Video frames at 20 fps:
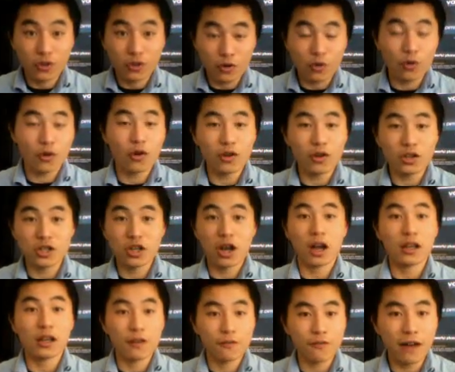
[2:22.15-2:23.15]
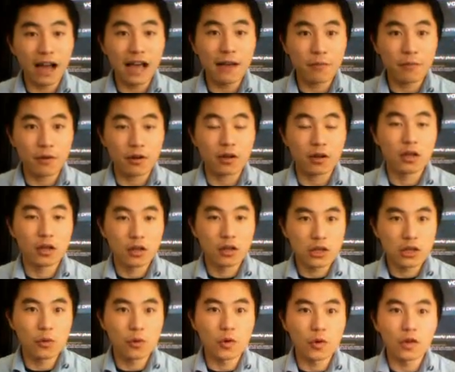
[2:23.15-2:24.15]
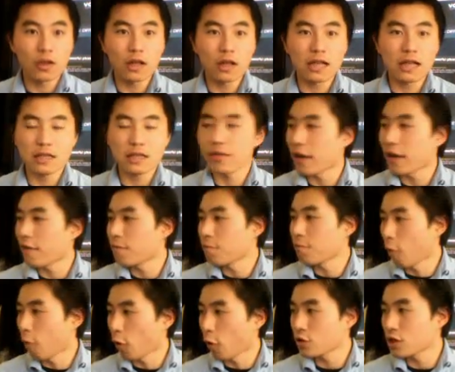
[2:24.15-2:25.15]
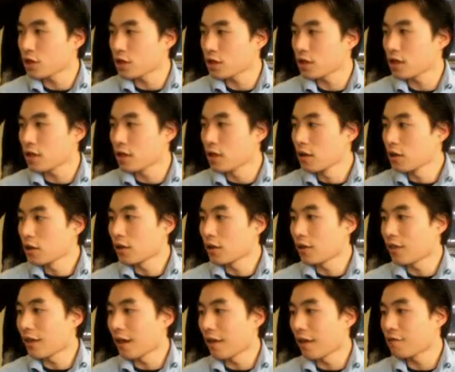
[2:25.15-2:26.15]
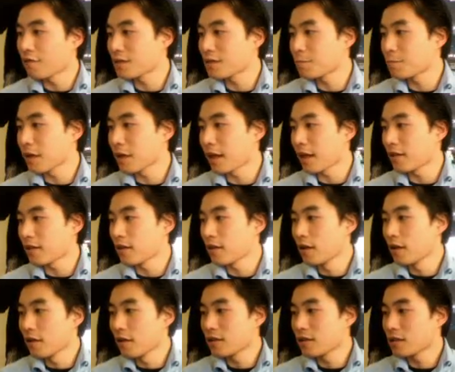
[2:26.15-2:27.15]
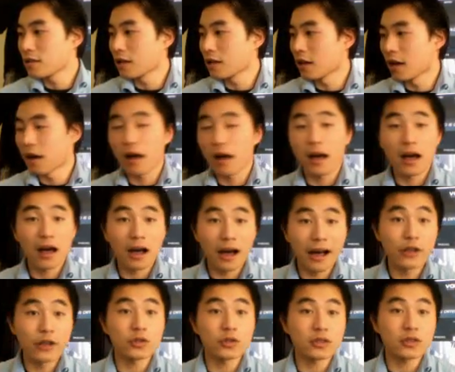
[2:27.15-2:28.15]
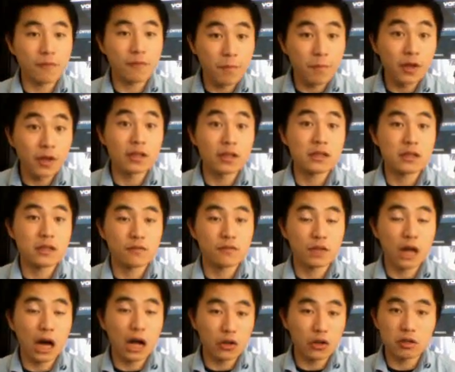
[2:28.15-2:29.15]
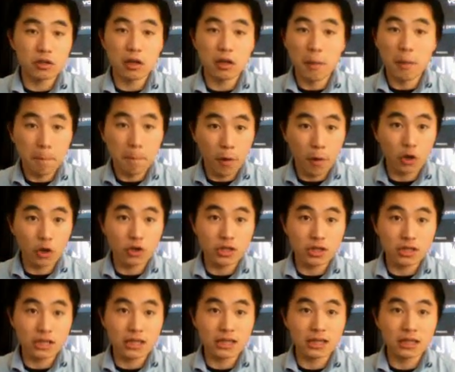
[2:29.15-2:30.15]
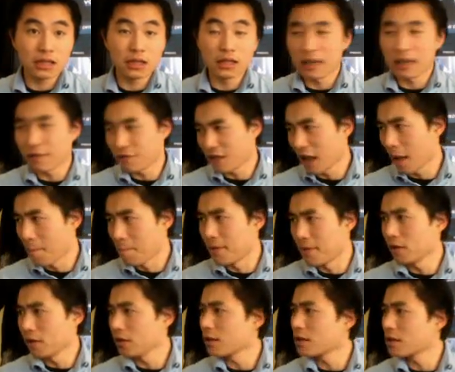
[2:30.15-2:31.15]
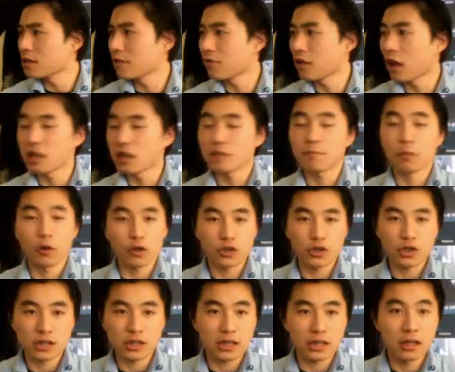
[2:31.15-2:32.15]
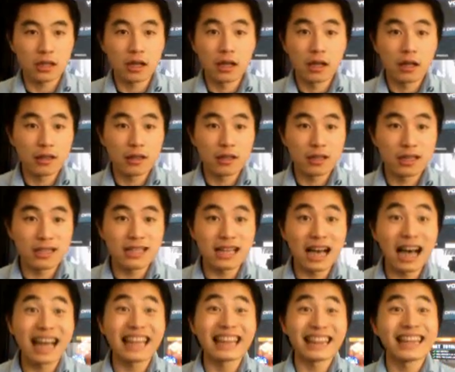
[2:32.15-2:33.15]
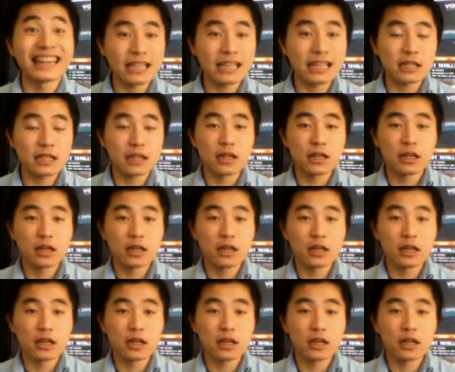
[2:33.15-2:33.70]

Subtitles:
Google dark fiber, you realize that they've purchased, they've spent hundreds of millions of dollars purchasing, if not billions of dollars, purchasing this unlit,